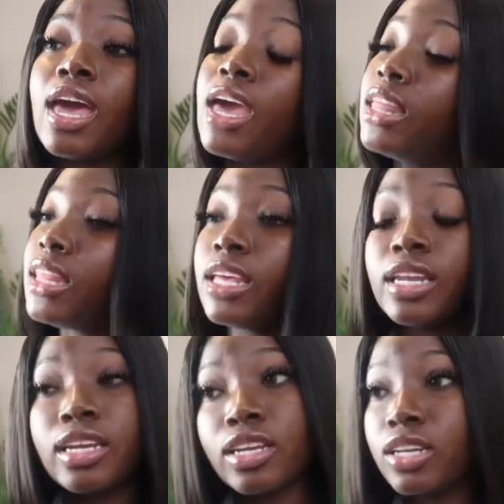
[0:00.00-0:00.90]
and
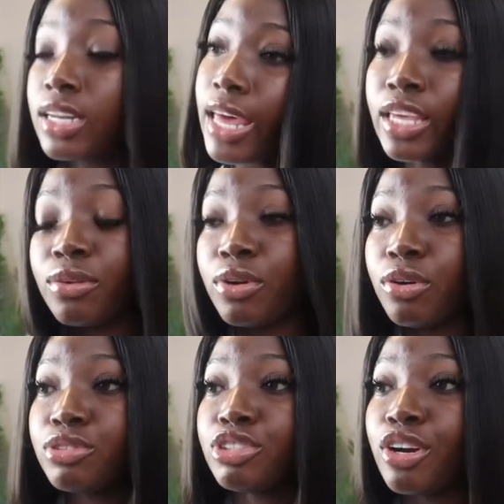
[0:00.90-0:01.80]
then like, you
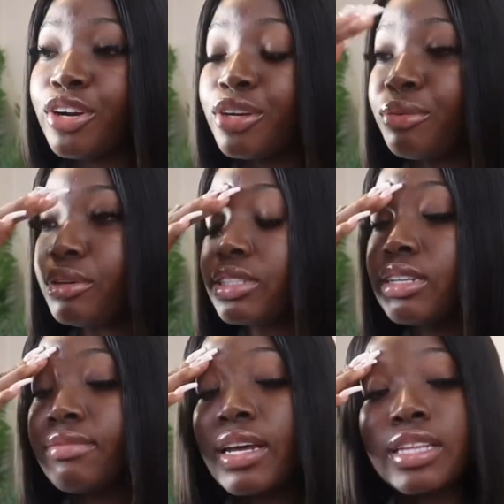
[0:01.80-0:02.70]
know, start new and
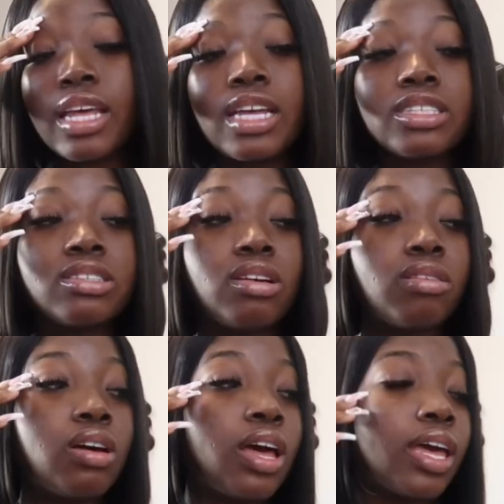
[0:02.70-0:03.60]
stuff like that.
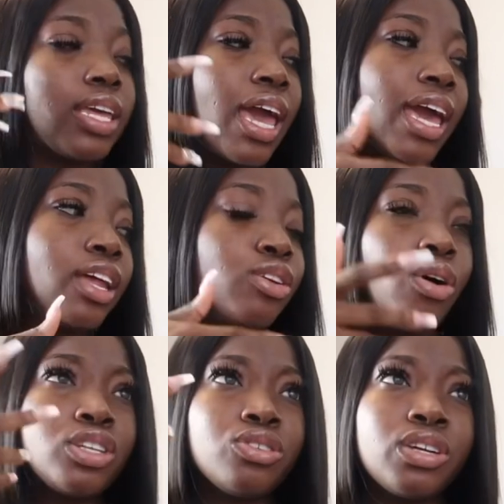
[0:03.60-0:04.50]
So yeah, and you
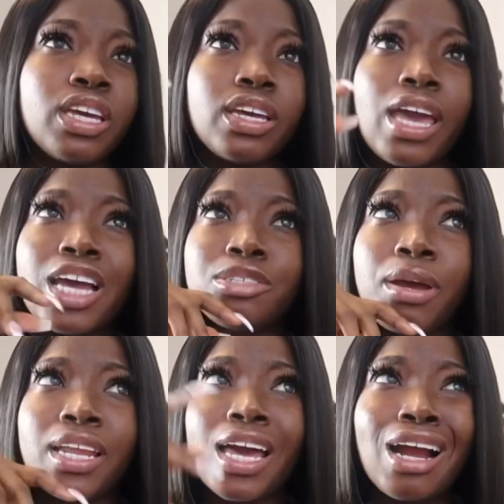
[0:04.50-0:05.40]
also get cash
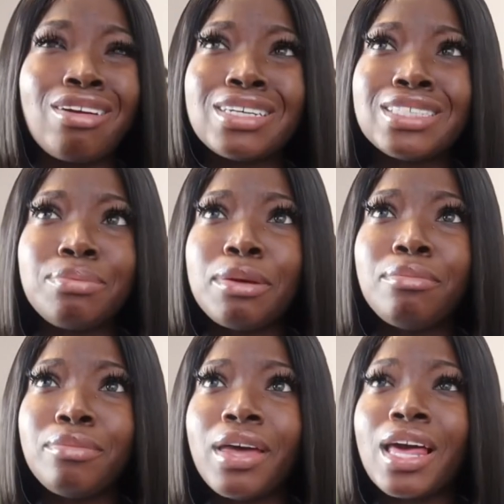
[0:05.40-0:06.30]
back. Like I already
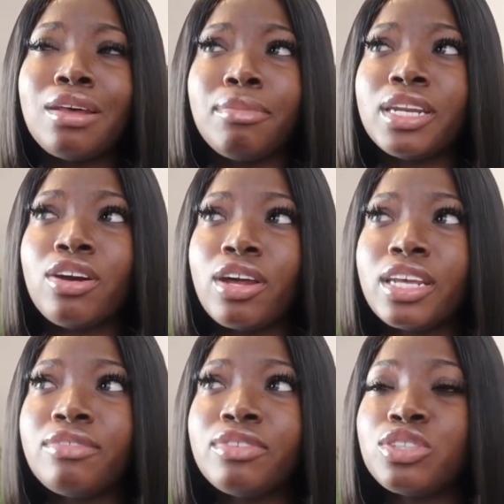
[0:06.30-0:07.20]
spend hella money on
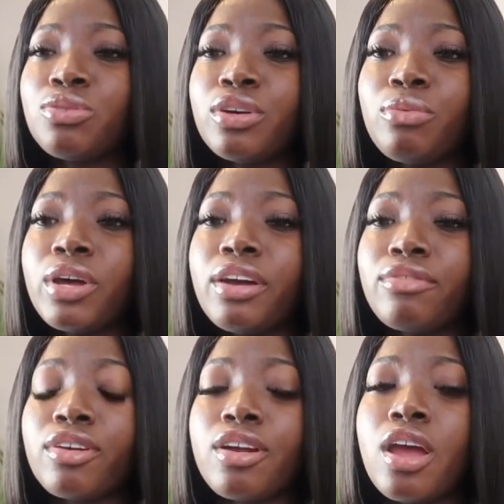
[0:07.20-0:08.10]
inventory and
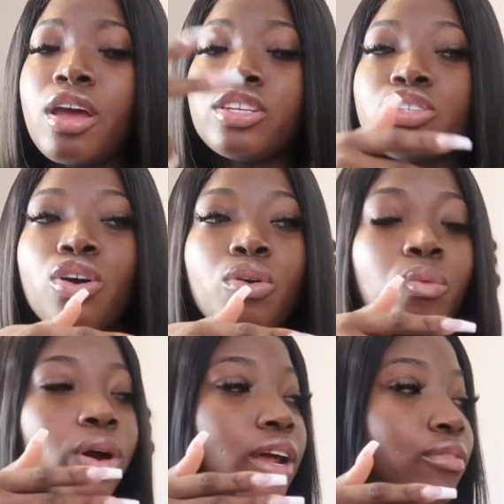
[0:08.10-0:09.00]
whatever, so
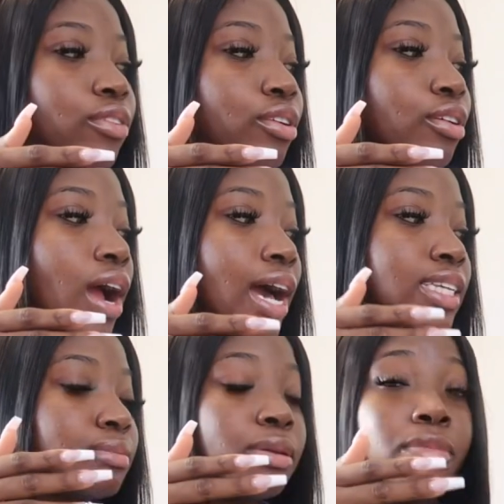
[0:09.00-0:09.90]
whatever I
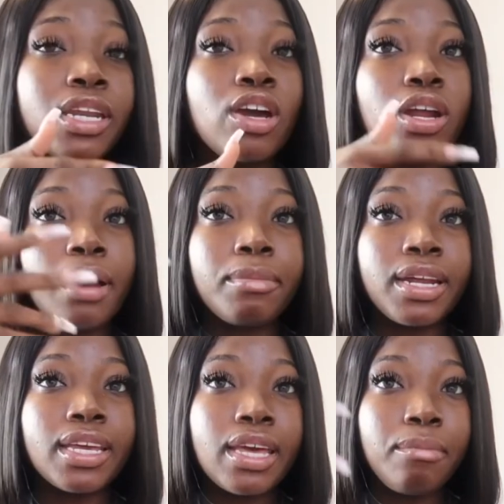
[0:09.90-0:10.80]
spend money on, I'm
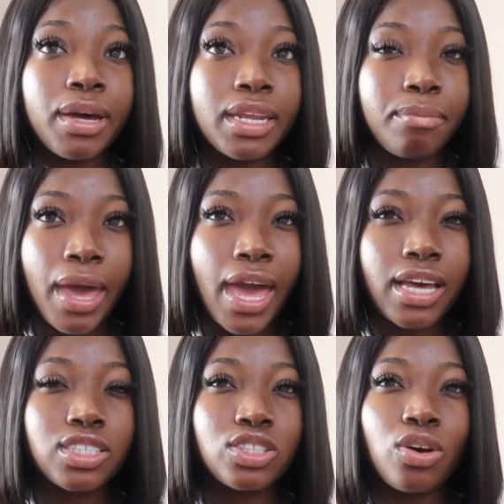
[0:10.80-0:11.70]
gonna get money
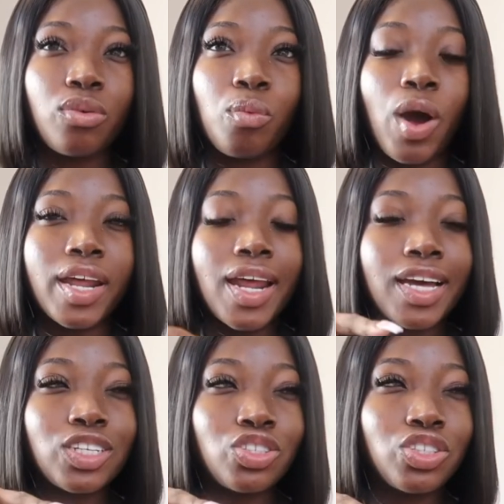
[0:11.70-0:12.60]
back. So why
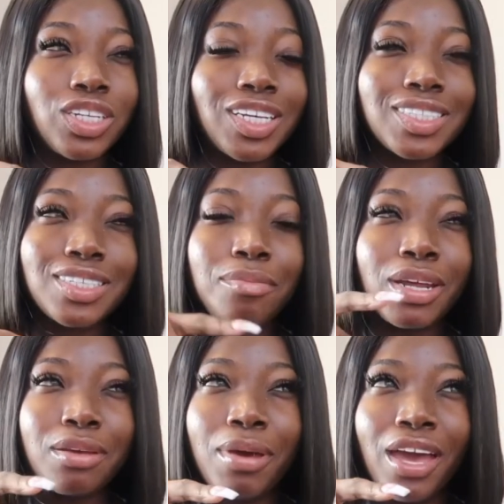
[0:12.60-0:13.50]
not get some
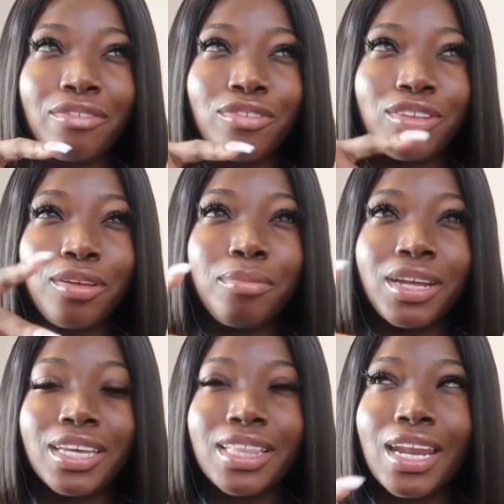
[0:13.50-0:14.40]
money back for the
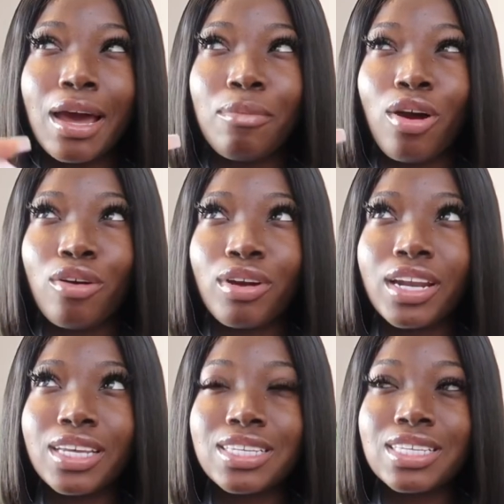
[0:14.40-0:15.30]
money that I'm
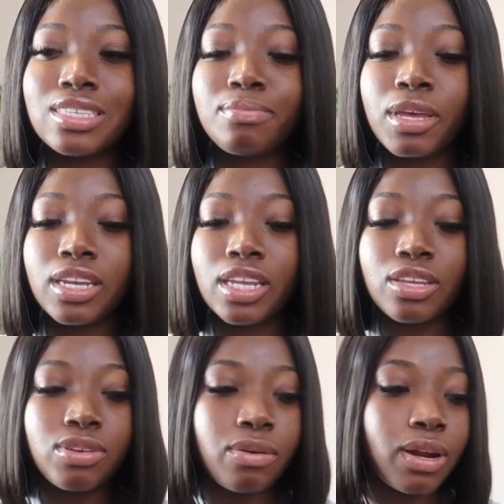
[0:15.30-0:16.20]
already spending?
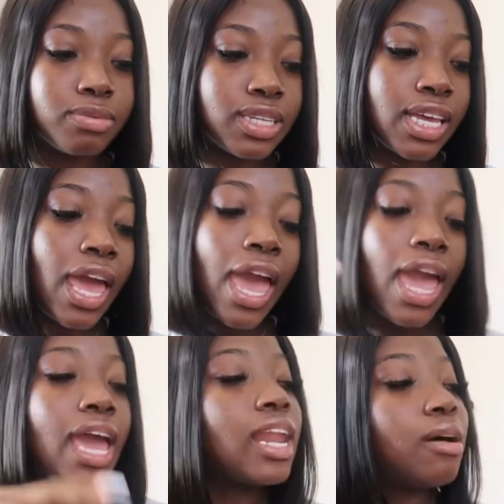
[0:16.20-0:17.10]
You get what I'm saying?
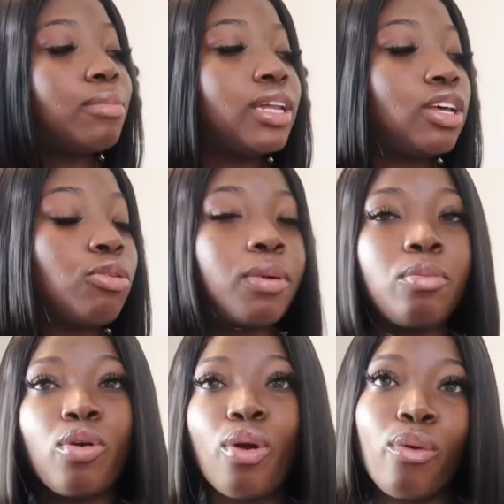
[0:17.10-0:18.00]
And I'll be a little bit
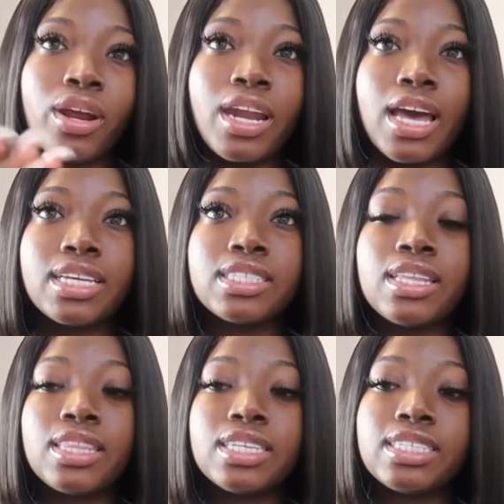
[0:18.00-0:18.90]
more organized
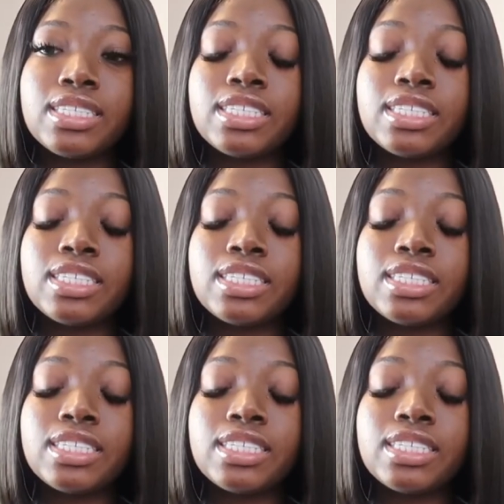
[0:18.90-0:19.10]
this